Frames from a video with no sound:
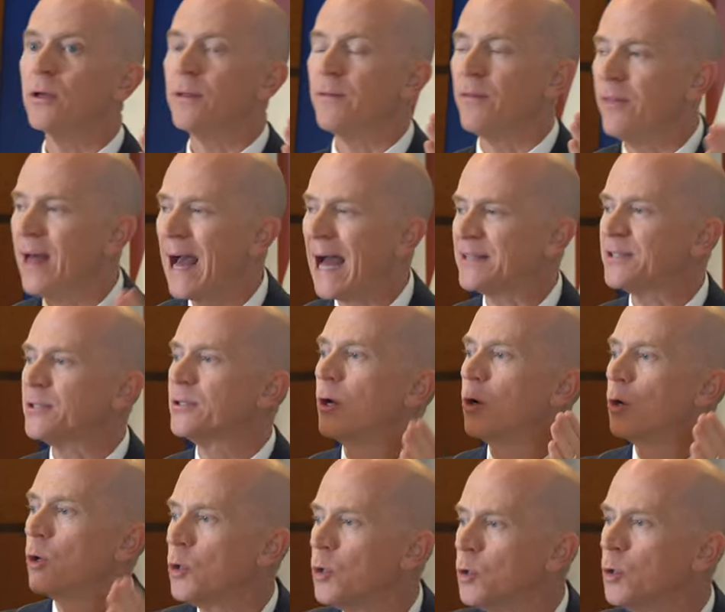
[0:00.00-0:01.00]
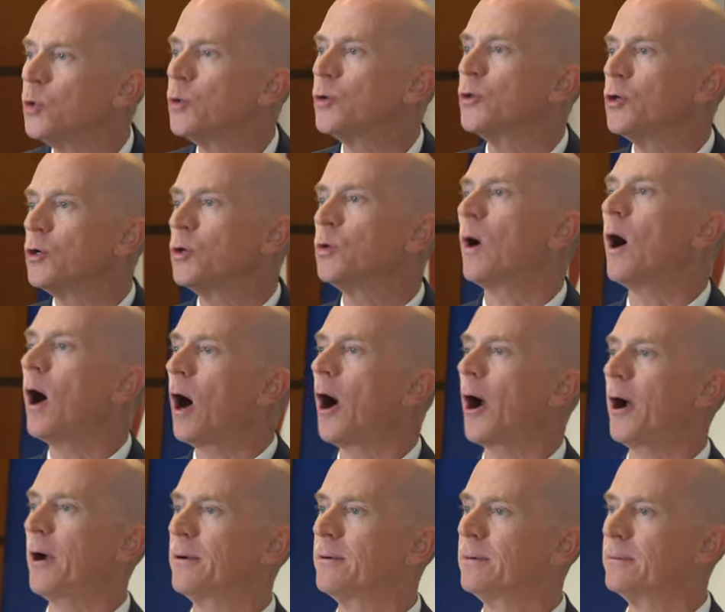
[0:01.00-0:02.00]
that's who you
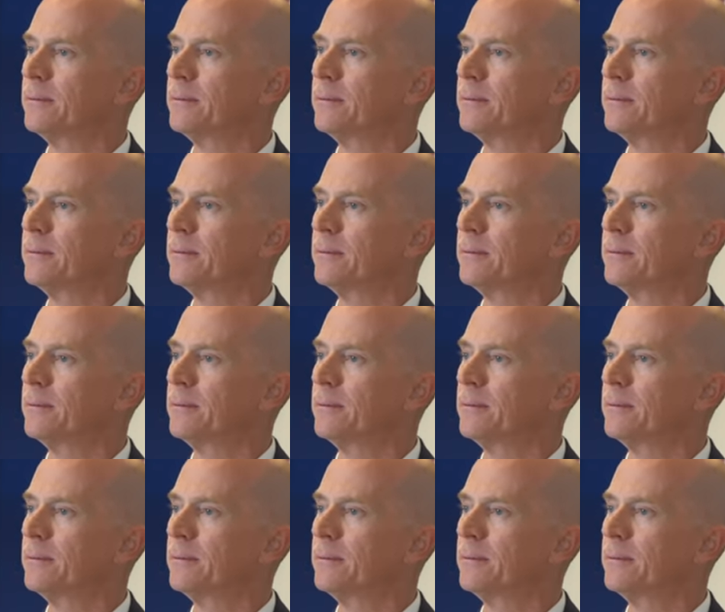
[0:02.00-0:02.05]
are.